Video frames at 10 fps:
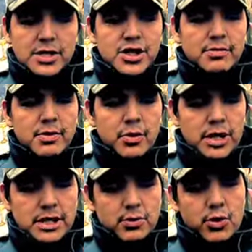ship and one
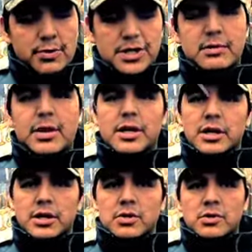is represented by the
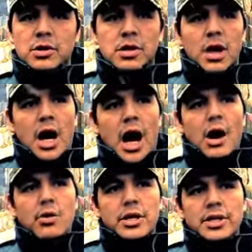canoe.
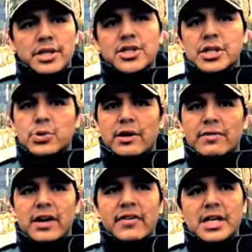Our indigenous way of
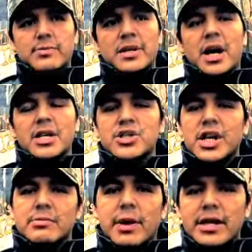life has been
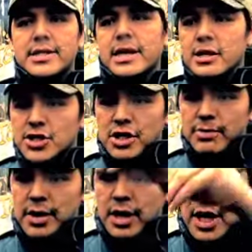hijacked by the settler ship,
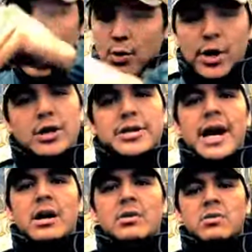and we are
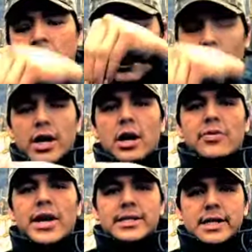now right
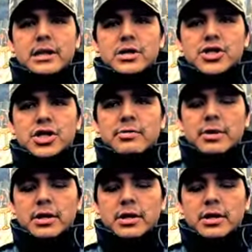on that settler ship.